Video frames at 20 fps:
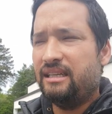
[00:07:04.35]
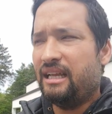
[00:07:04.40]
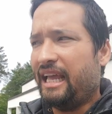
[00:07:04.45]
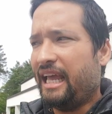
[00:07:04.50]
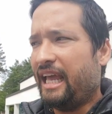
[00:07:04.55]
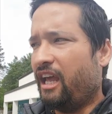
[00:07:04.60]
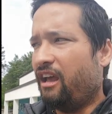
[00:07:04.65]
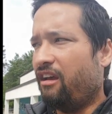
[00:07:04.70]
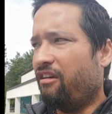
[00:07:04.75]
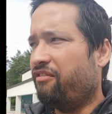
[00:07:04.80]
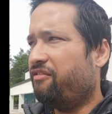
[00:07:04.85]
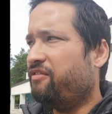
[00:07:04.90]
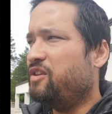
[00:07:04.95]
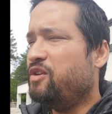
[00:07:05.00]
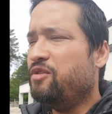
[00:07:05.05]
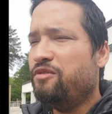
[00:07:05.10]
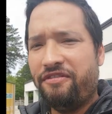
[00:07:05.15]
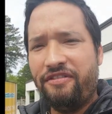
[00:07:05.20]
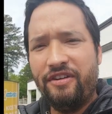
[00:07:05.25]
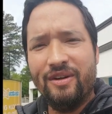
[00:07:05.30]
If
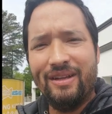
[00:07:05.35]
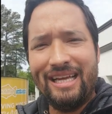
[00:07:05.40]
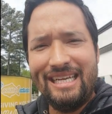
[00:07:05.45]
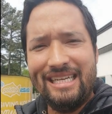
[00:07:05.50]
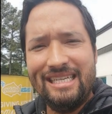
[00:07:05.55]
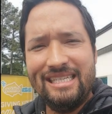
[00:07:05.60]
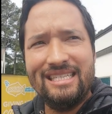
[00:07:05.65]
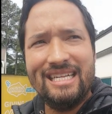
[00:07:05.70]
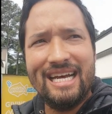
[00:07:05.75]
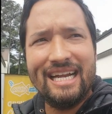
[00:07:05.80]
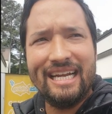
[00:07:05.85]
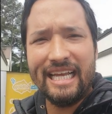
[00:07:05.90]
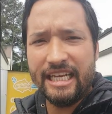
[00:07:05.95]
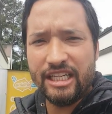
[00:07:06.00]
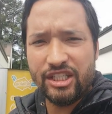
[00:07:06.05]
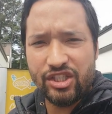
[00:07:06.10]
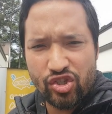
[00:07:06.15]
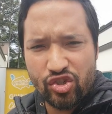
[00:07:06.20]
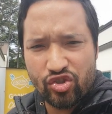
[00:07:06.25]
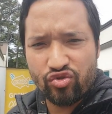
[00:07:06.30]
you feel like he's not
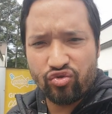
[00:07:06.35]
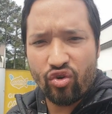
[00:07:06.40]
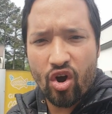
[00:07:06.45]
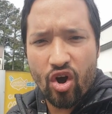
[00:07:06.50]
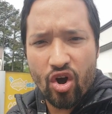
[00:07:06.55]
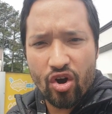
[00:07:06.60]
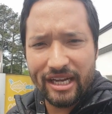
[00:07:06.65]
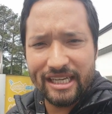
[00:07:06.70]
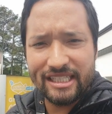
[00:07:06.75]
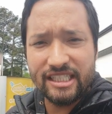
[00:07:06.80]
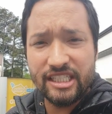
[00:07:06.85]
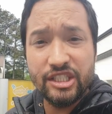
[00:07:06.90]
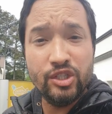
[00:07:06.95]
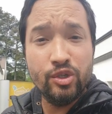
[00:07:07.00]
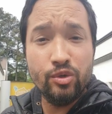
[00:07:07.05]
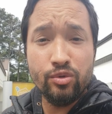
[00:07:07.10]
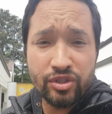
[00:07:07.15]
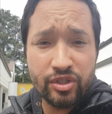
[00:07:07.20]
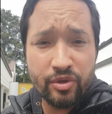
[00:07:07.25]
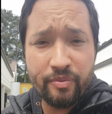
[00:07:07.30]
as strong as he
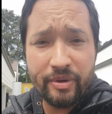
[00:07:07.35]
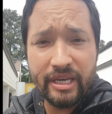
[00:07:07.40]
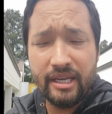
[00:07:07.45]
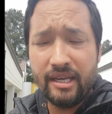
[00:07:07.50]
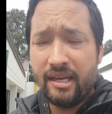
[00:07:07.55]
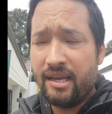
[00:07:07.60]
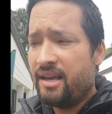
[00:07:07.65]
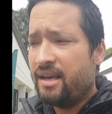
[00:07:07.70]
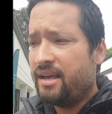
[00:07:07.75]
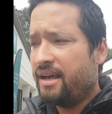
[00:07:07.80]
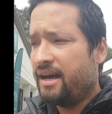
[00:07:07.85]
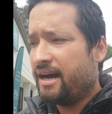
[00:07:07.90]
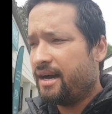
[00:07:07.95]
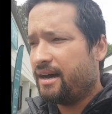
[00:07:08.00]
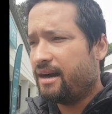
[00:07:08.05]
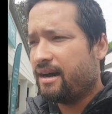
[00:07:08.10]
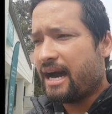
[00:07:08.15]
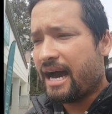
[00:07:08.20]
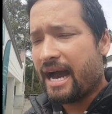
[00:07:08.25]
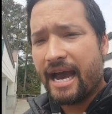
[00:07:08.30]
used to be, uh,
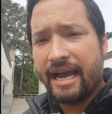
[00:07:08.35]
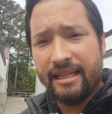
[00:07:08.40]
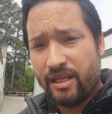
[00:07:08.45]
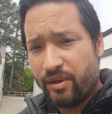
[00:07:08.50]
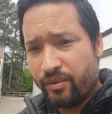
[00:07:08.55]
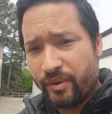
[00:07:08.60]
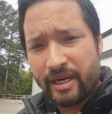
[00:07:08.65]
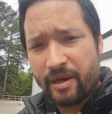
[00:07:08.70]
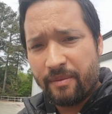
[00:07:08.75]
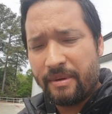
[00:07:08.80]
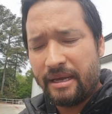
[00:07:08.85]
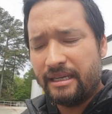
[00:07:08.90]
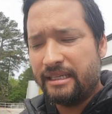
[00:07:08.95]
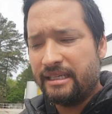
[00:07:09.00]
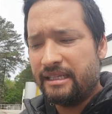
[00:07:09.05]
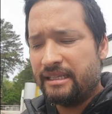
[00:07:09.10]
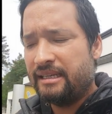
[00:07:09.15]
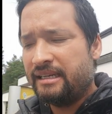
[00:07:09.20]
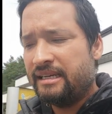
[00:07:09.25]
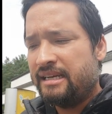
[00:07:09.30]
I highly recommend
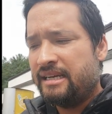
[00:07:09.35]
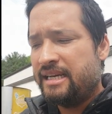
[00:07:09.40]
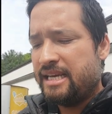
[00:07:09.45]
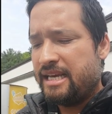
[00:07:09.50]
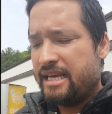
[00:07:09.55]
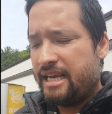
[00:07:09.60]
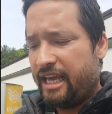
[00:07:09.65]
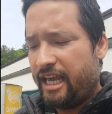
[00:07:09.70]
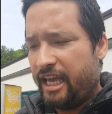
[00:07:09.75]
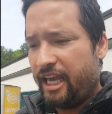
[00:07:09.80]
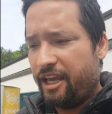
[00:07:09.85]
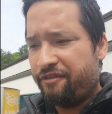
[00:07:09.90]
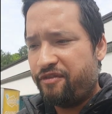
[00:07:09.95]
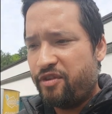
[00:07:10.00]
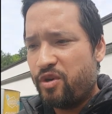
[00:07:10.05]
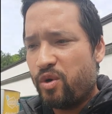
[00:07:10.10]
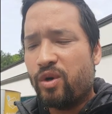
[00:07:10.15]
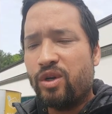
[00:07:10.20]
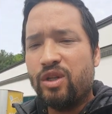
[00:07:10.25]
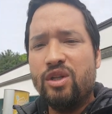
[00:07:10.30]
it. If
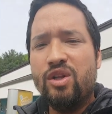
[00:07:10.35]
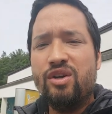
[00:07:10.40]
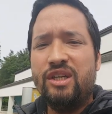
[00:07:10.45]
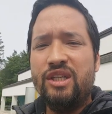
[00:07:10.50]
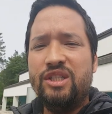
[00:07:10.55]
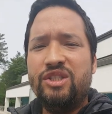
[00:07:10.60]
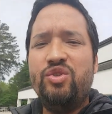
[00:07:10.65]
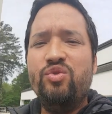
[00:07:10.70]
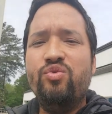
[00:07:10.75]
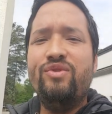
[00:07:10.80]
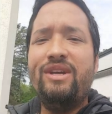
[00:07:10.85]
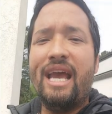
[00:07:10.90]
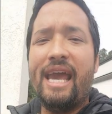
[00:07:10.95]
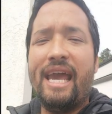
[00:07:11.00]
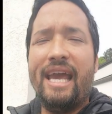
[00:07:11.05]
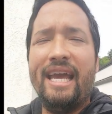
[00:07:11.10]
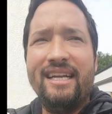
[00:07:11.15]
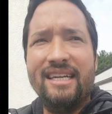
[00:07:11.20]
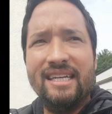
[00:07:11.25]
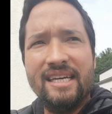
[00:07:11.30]
you're looking to
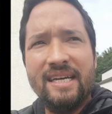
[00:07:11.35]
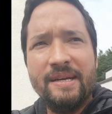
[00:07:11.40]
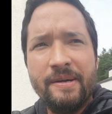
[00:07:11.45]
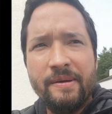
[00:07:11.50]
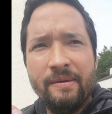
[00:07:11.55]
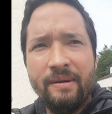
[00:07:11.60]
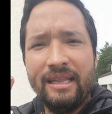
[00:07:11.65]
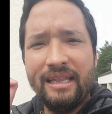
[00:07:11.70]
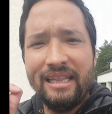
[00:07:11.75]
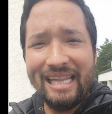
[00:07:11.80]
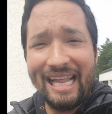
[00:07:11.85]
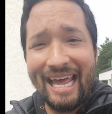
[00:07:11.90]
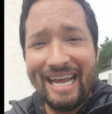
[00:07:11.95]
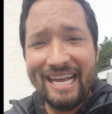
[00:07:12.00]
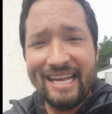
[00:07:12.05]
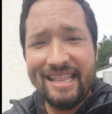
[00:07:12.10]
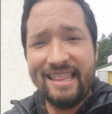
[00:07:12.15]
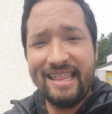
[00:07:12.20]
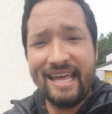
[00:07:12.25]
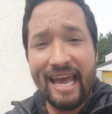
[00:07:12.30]
gain
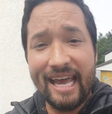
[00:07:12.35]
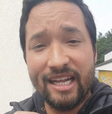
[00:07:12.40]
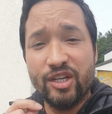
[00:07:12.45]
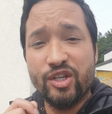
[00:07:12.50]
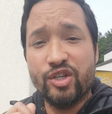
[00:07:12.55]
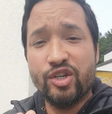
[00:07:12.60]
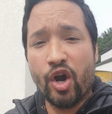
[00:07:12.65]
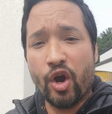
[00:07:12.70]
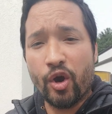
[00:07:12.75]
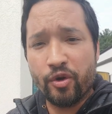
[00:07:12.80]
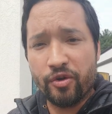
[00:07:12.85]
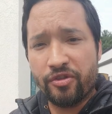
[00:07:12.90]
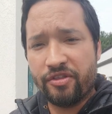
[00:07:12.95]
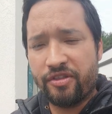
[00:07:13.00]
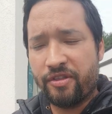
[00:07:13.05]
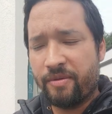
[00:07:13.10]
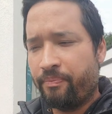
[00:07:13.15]
length, and girth.